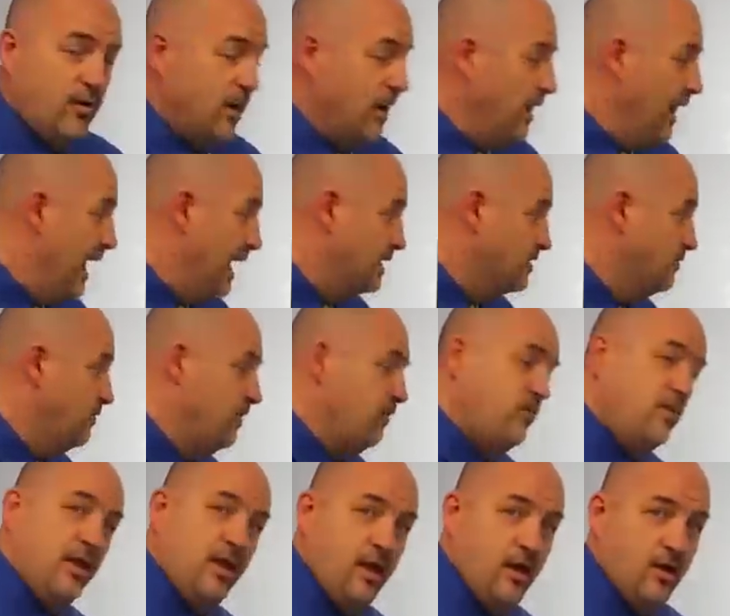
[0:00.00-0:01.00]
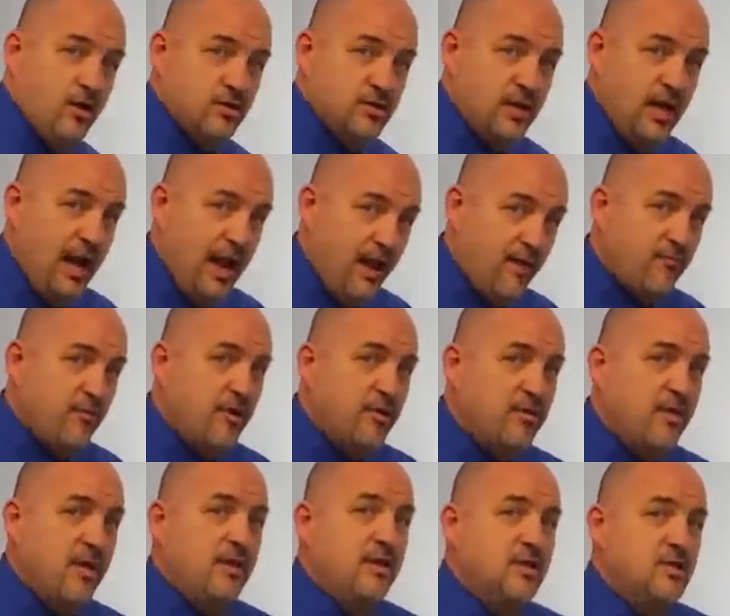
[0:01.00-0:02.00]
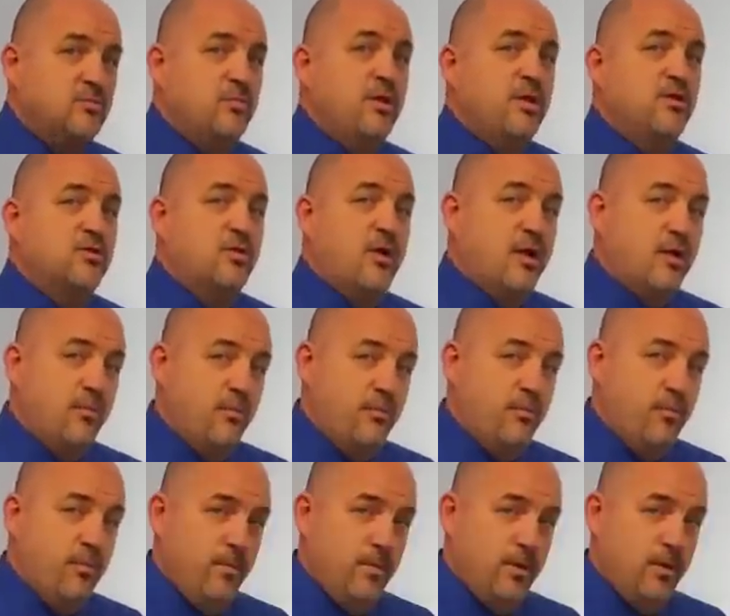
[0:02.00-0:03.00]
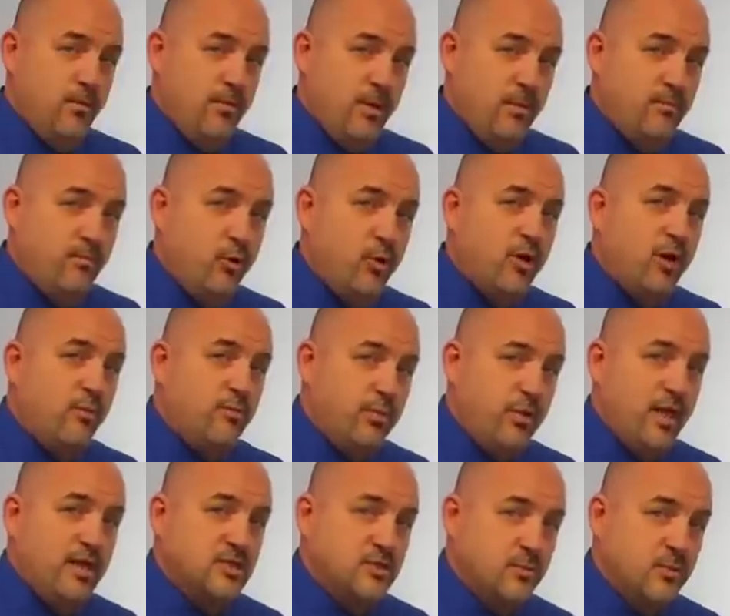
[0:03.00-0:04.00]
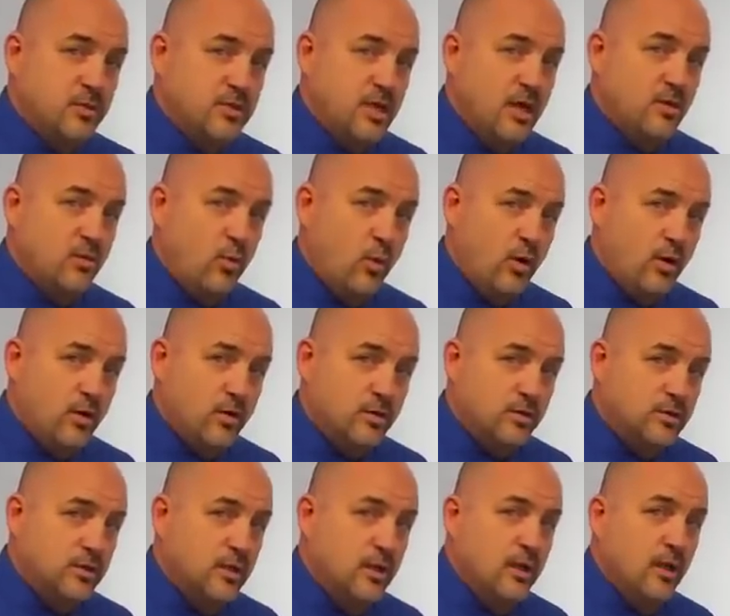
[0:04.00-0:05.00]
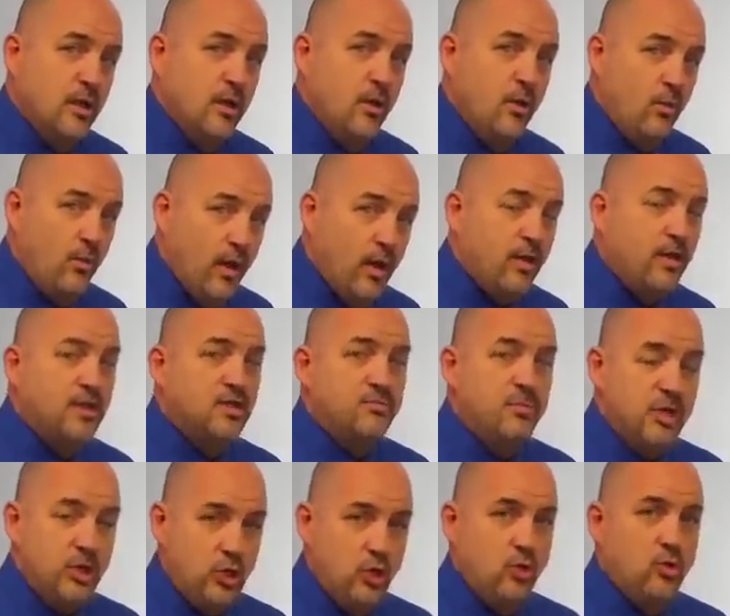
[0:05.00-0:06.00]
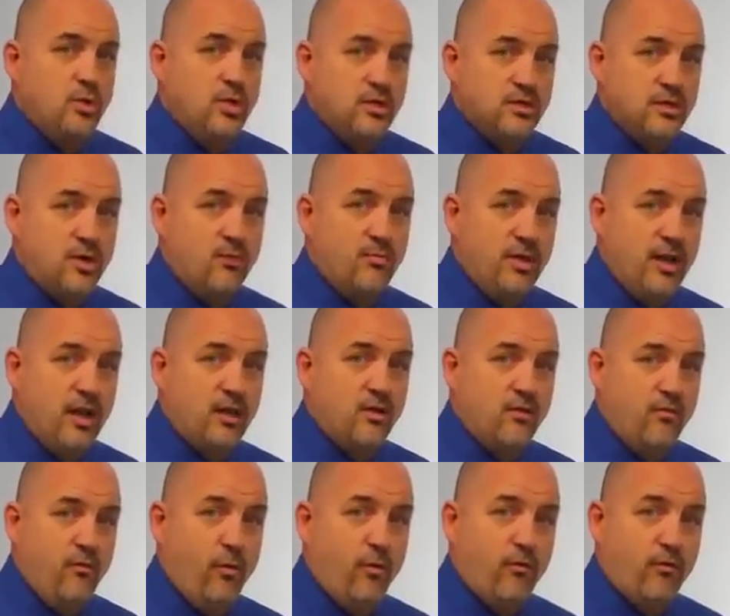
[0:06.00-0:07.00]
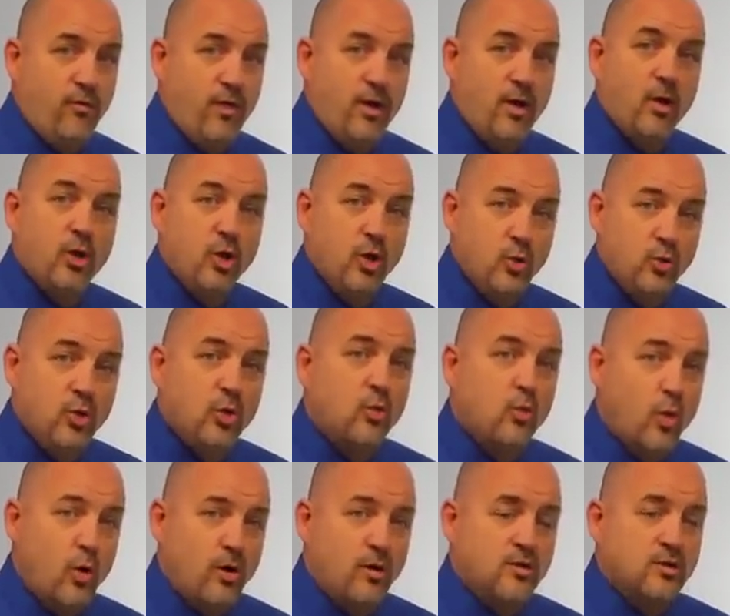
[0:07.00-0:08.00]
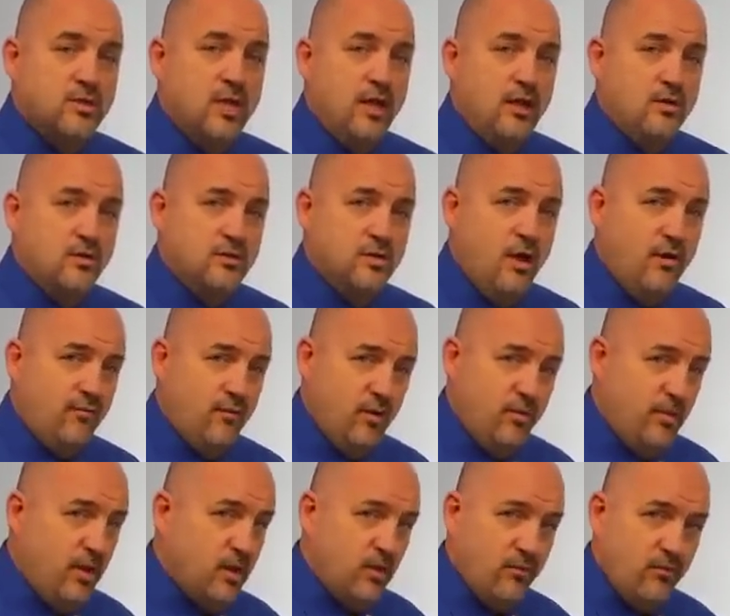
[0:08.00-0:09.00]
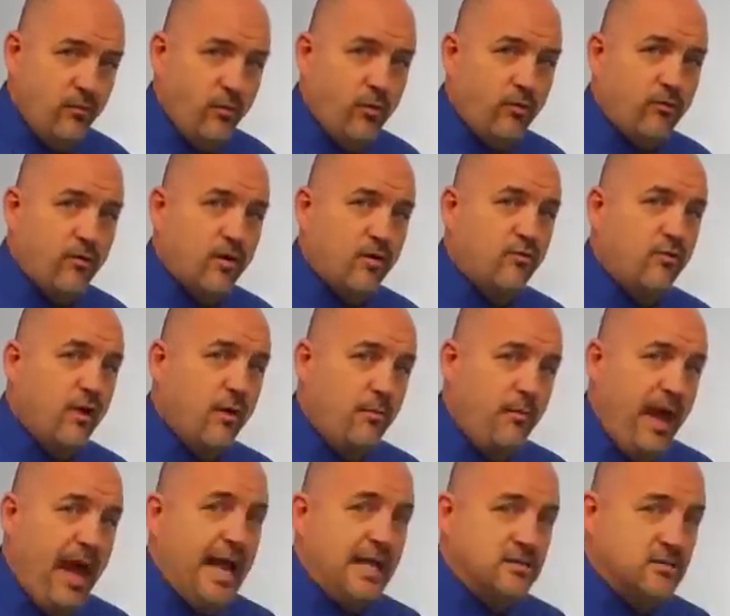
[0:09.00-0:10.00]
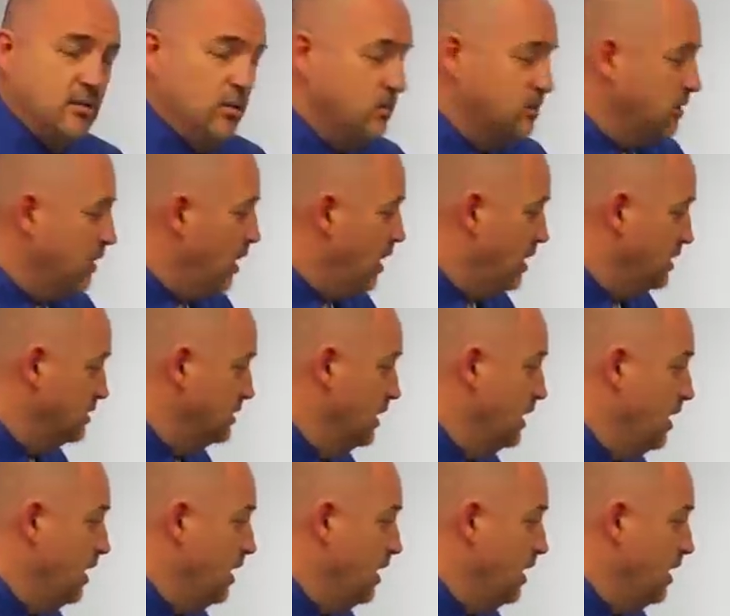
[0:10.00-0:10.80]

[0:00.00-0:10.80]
the last 50 years, and everything that's been tried to been put in place to protect workers. Well, it's been unions that have been at the forefront. Union workers like yourself that have been at the forefront trying to pass those laws.